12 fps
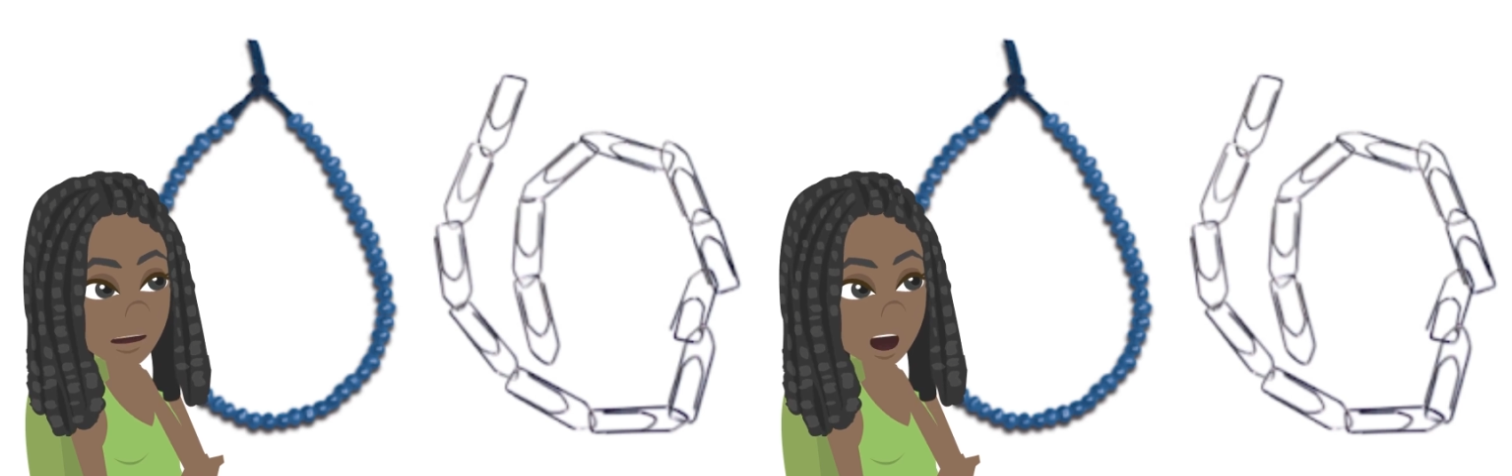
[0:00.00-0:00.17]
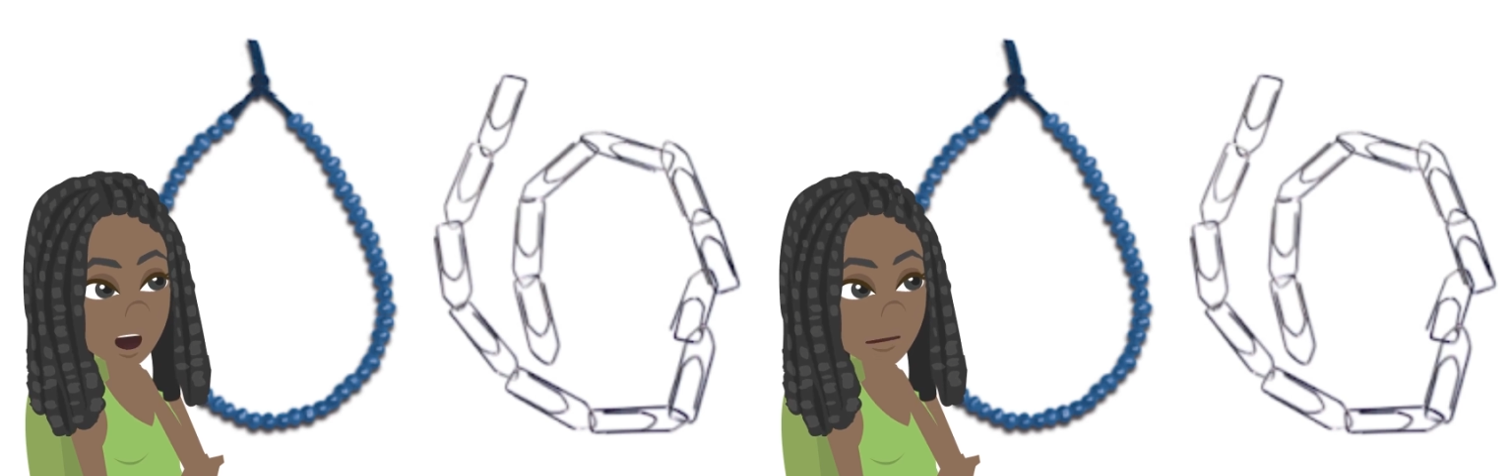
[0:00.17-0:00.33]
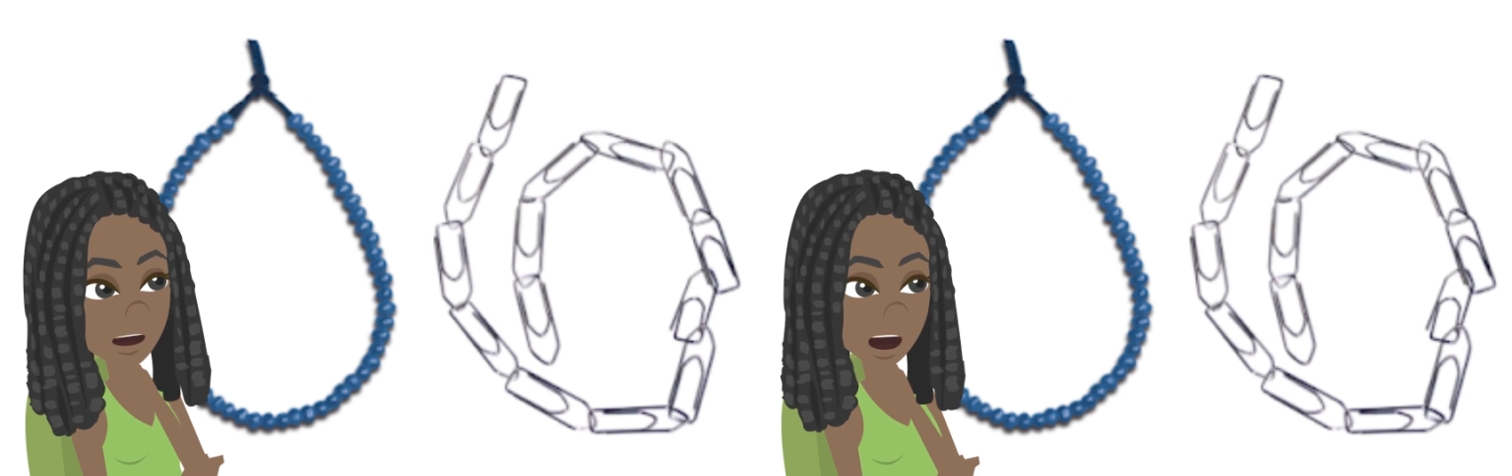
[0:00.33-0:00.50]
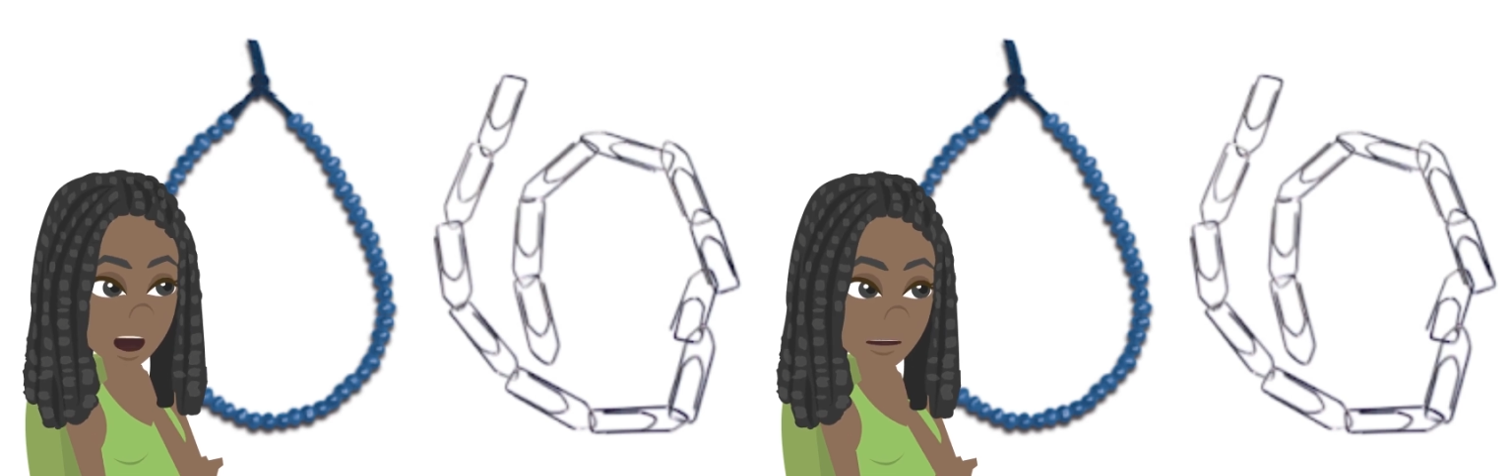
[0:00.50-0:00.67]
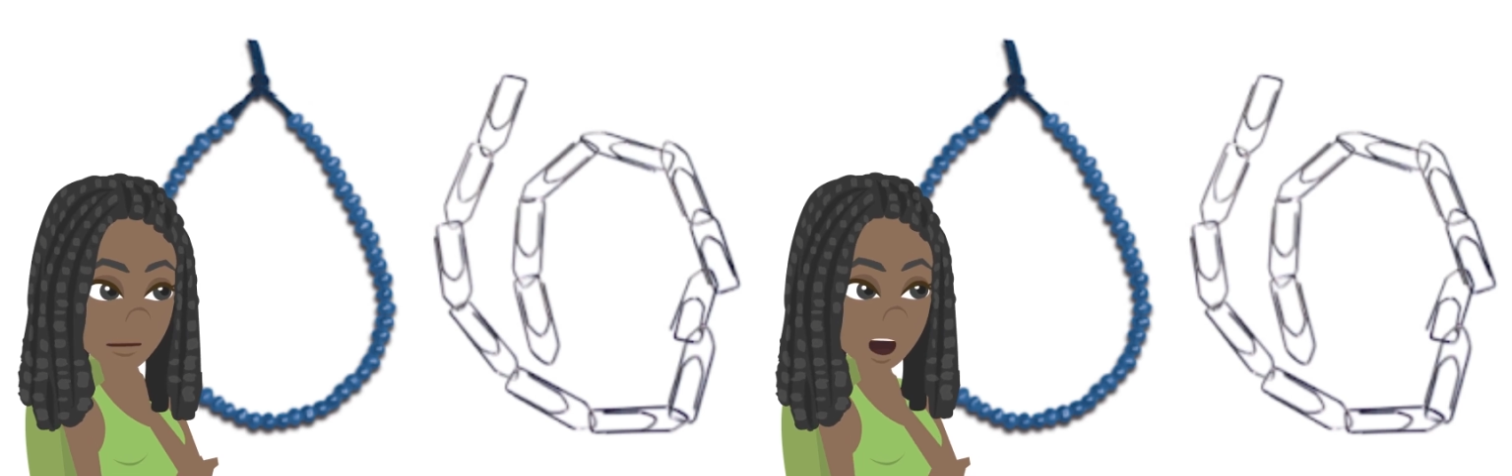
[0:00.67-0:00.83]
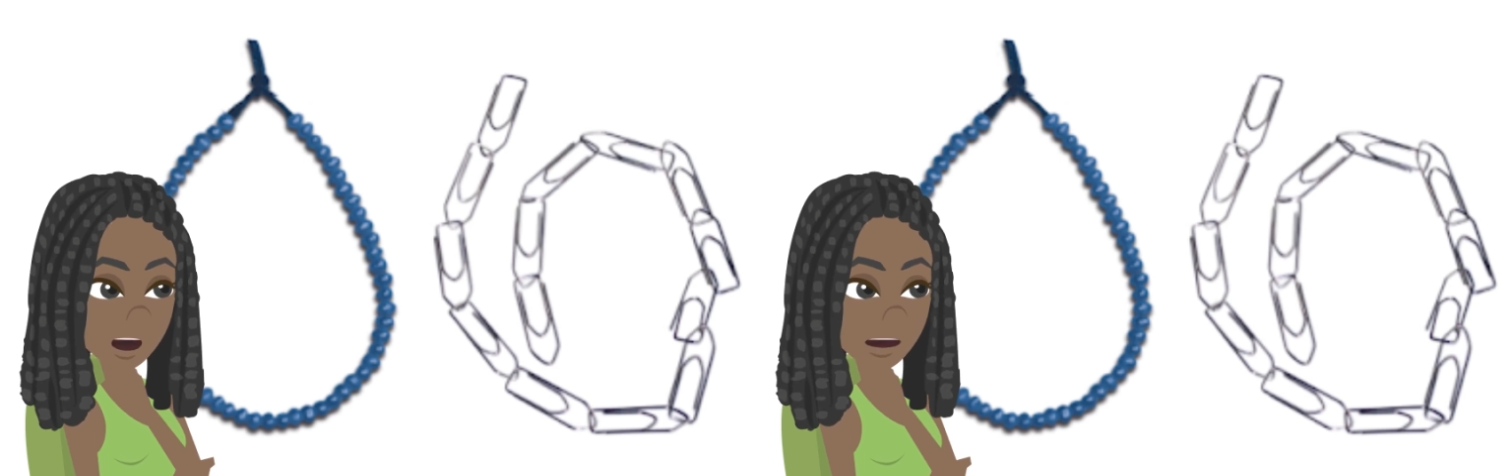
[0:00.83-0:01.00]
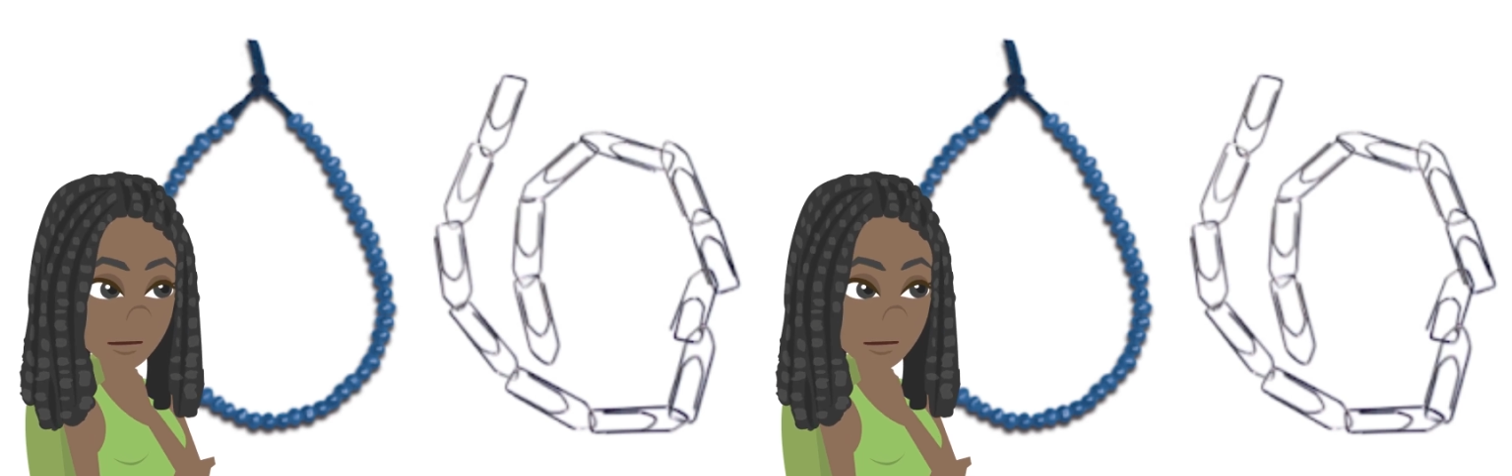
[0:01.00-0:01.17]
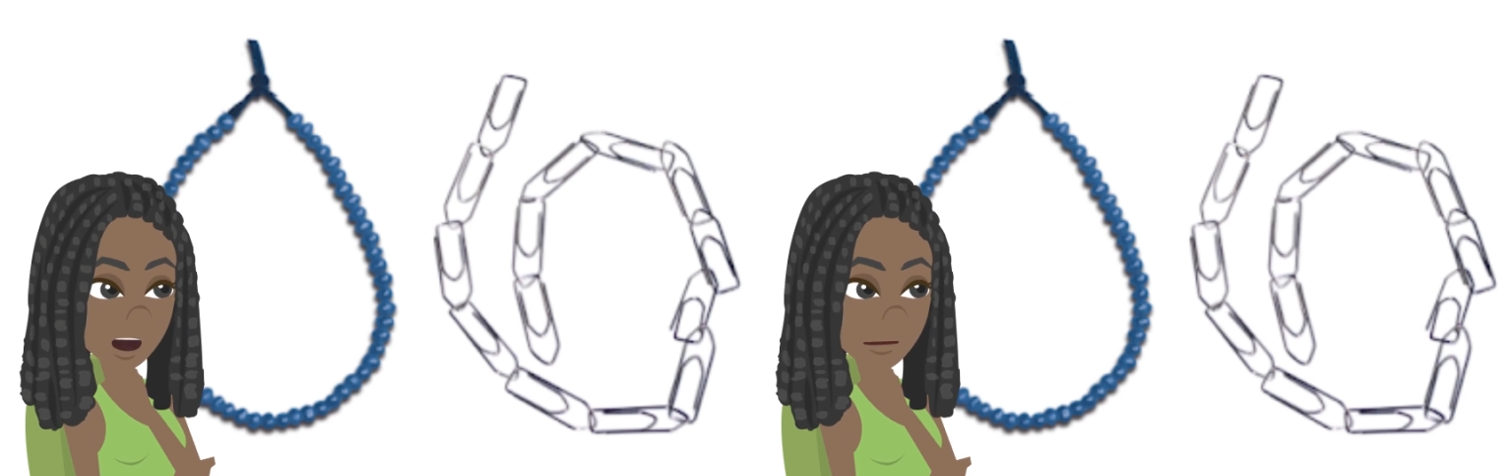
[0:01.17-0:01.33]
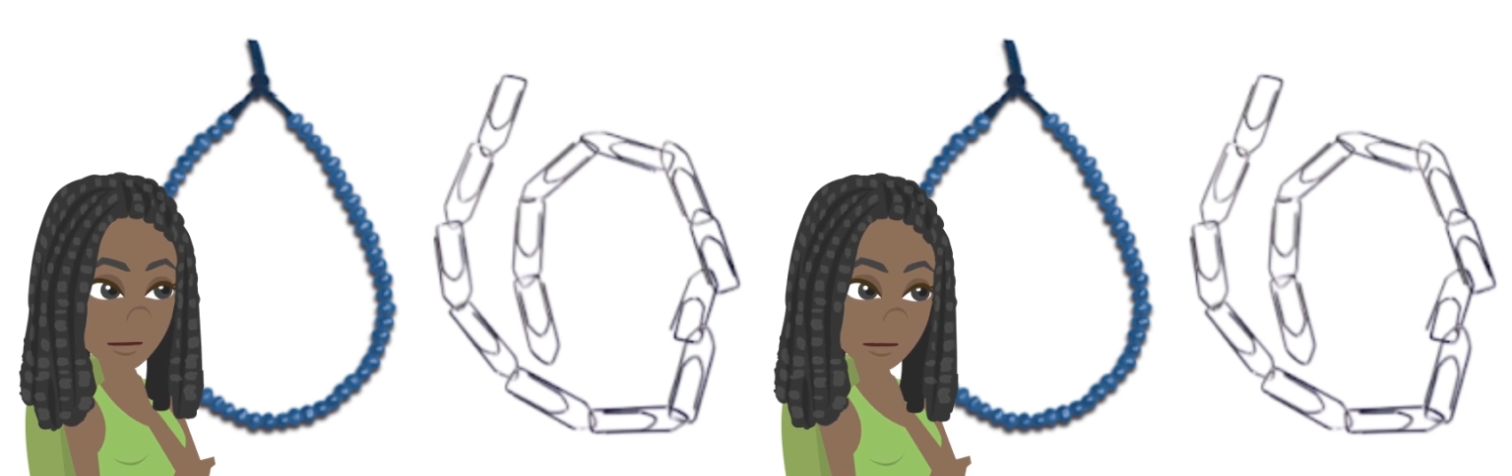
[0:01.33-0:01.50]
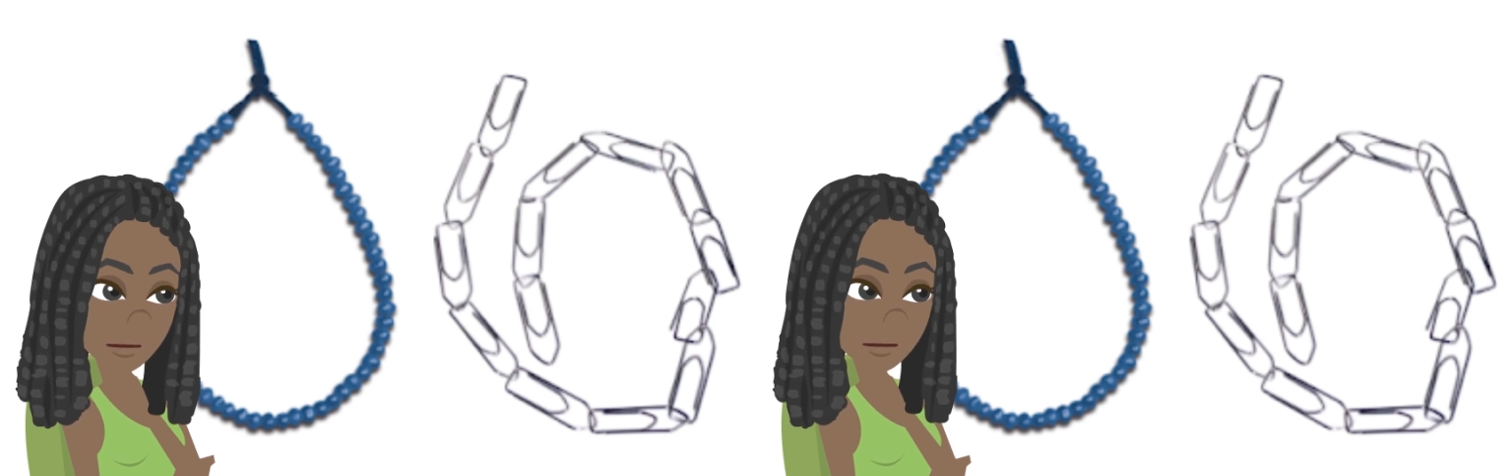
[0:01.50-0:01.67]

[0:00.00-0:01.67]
or a chain of paper clips,